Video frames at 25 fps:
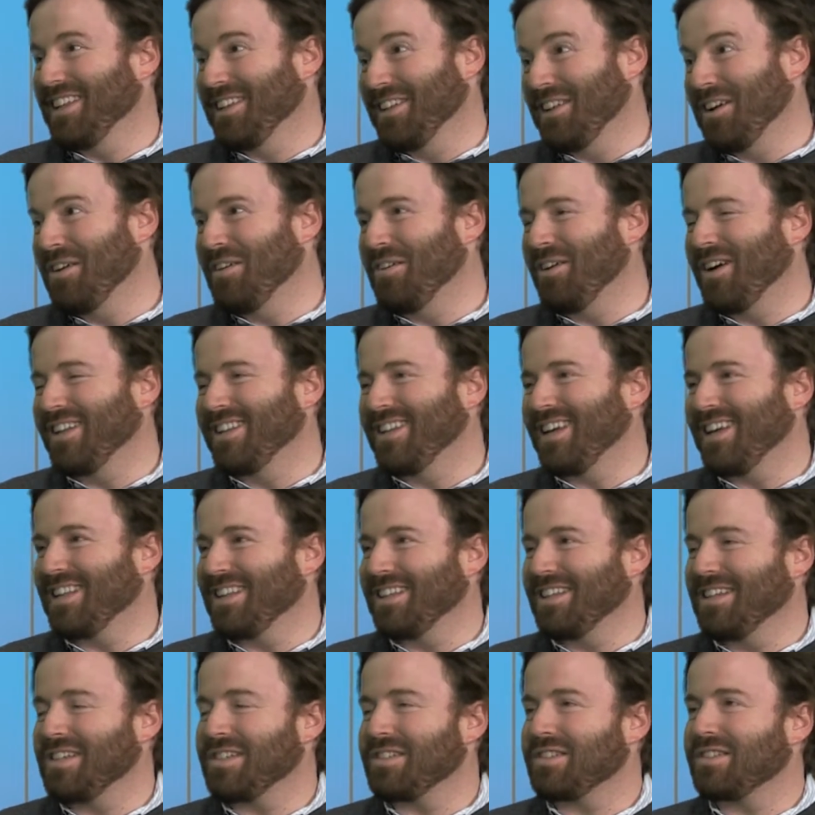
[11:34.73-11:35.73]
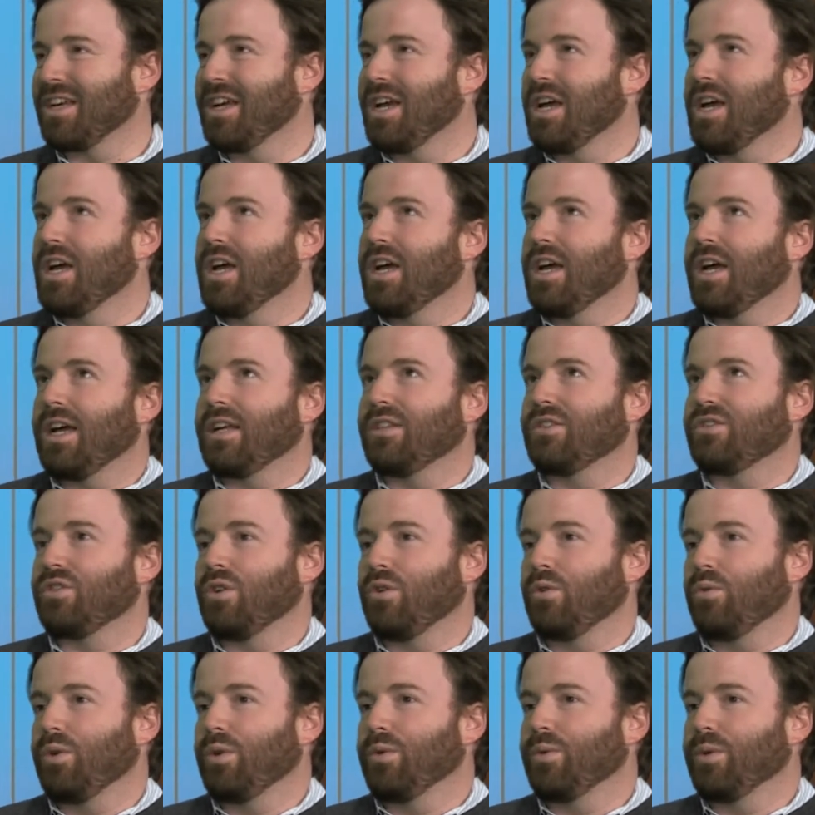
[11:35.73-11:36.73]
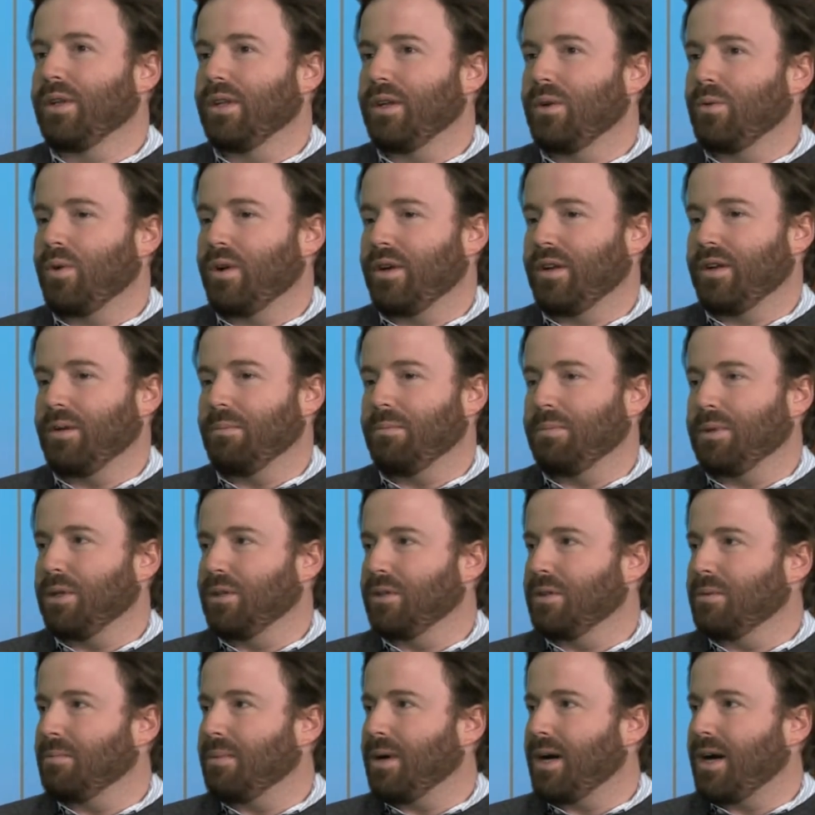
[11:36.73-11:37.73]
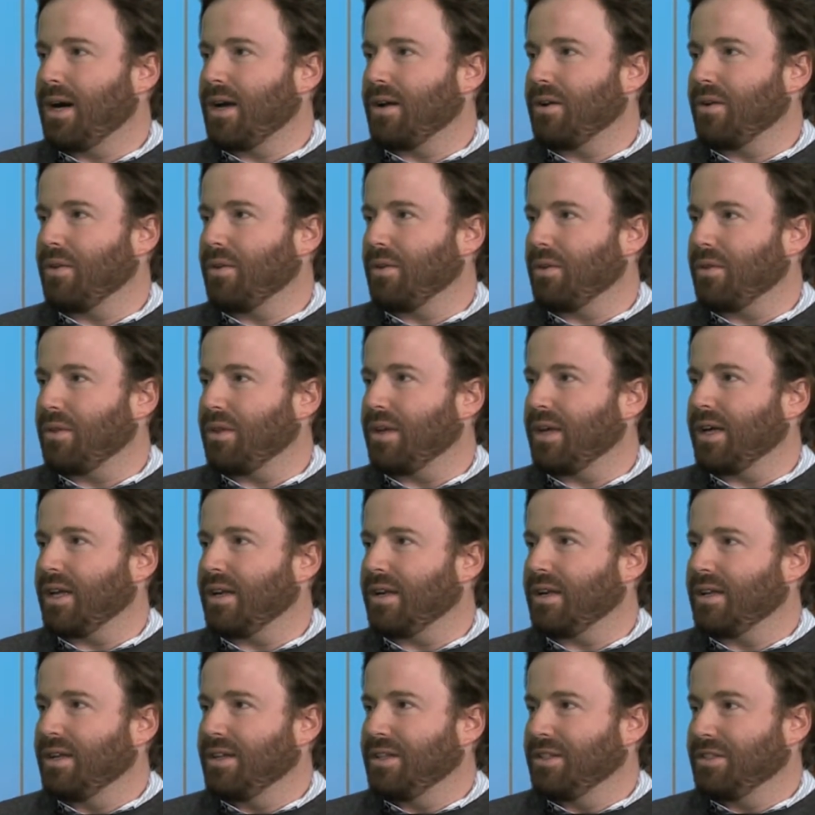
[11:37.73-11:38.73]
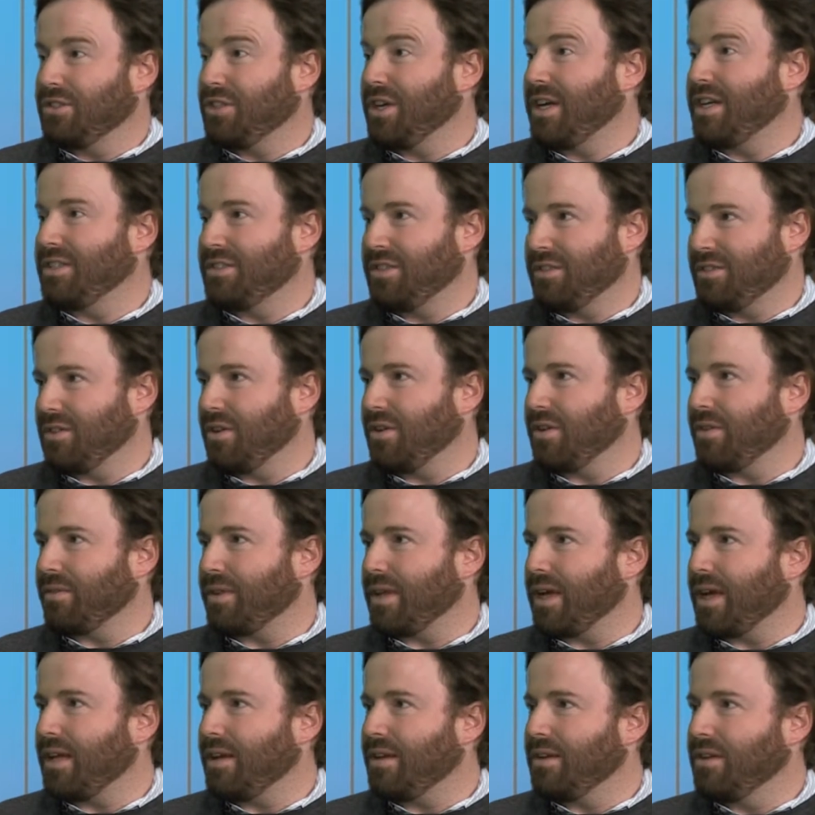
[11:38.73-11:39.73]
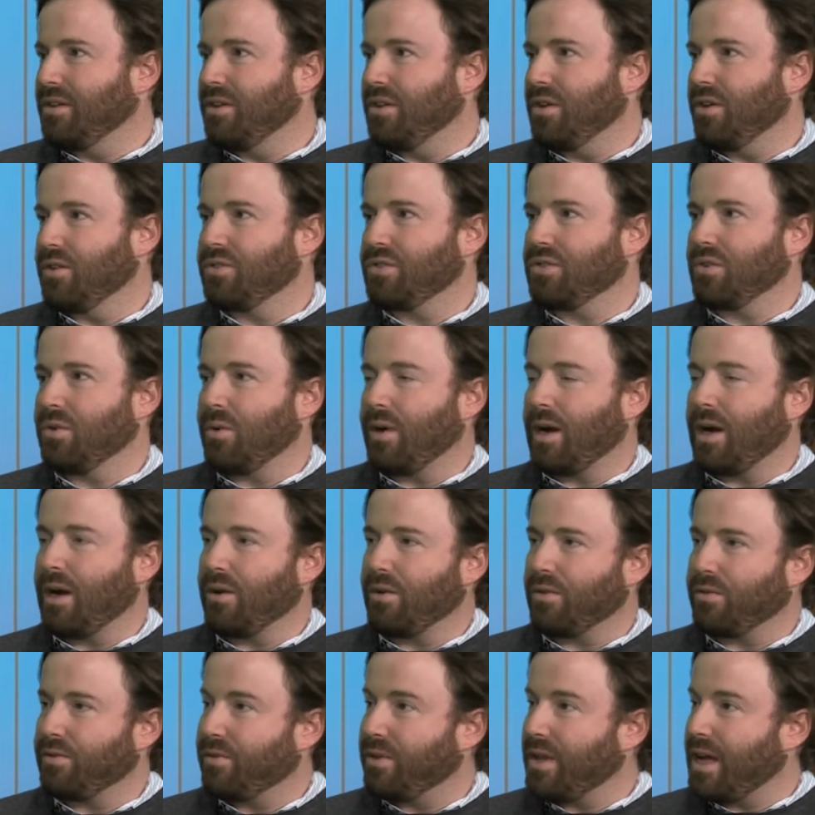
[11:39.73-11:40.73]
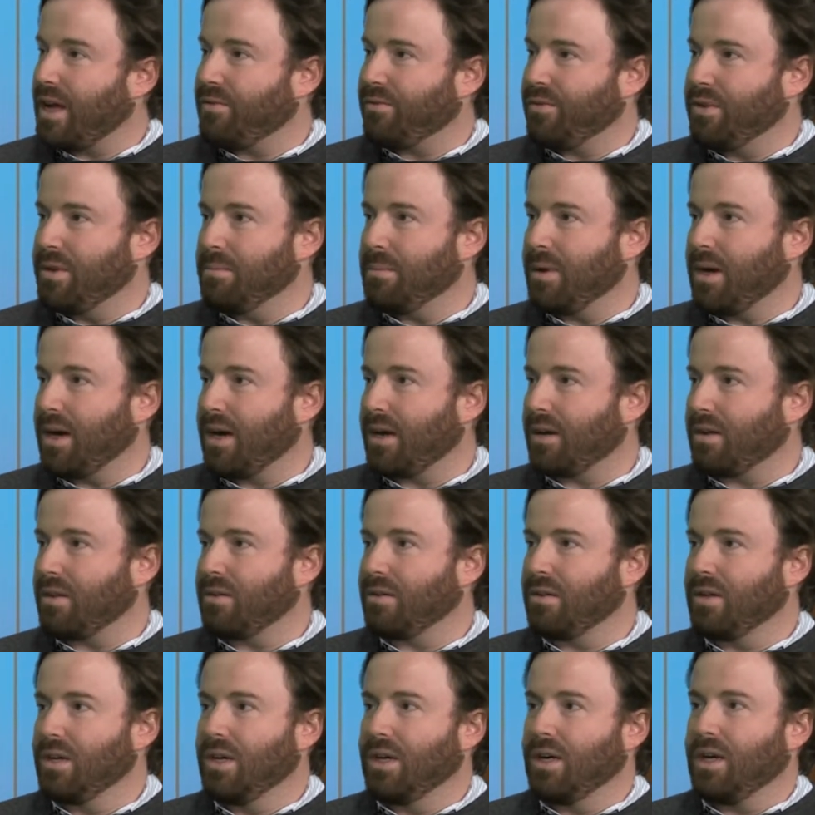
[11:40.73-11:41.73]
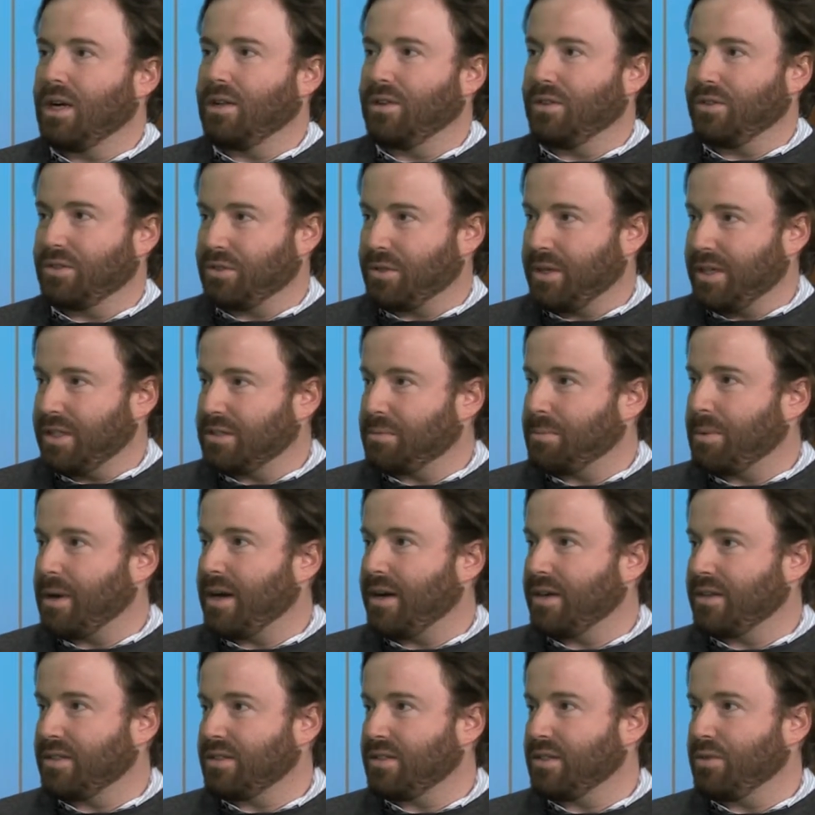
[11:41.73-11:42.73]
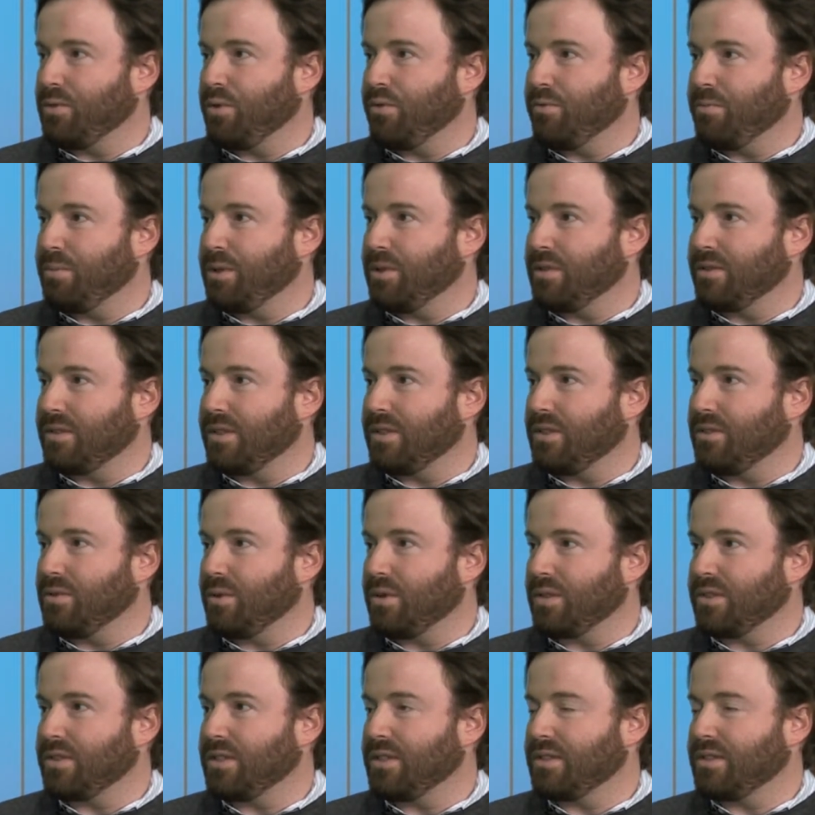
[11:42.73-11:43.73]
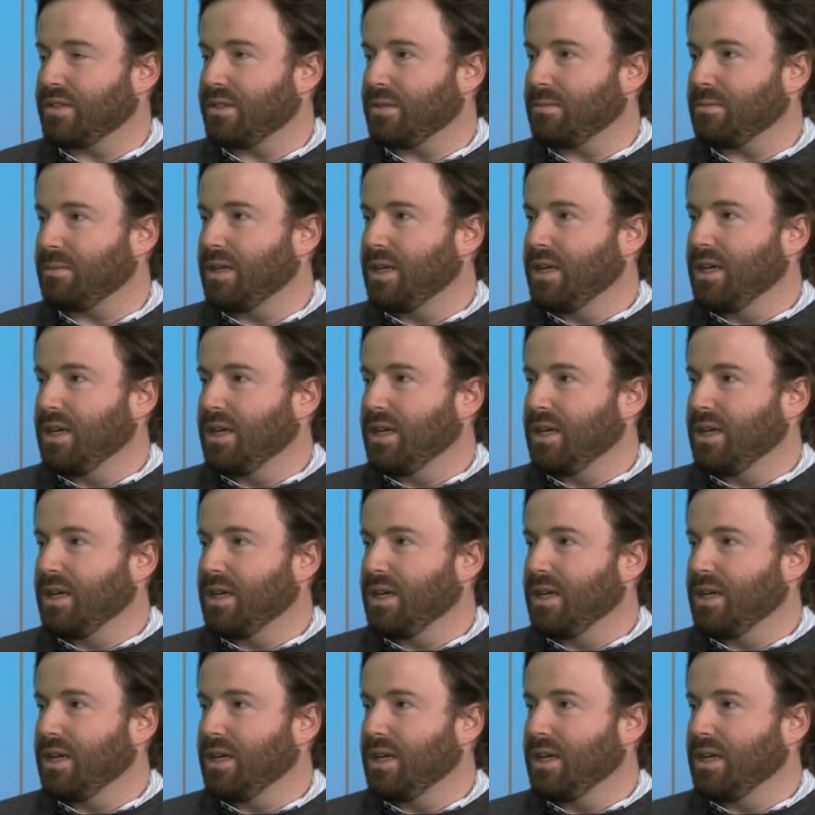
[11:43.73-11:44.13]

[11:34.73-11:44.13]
low on that list. And so we really wanted to build a model that changes all of that. You know, so our flat fee model, the transparency we've built into our system,